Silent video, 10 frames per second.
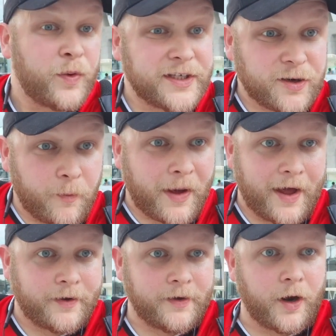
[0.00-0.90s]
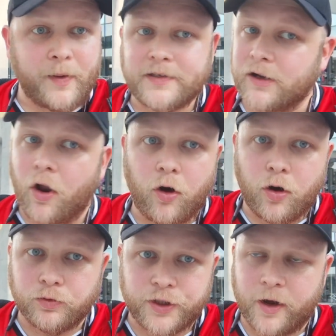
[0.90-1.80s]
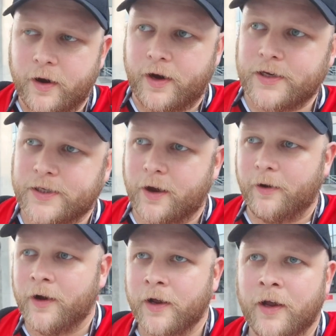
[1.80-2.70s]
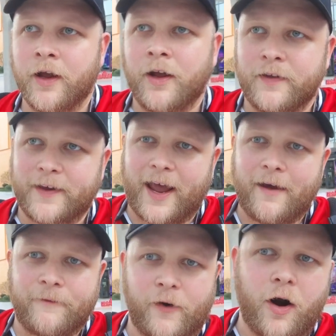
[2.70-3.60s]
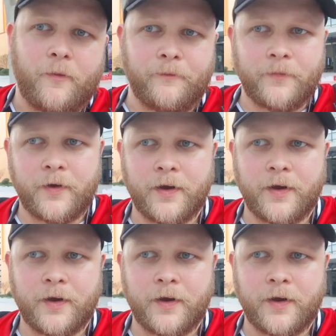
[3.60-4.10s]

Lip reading: which is not bad. You know, it's a long old journey, so to get from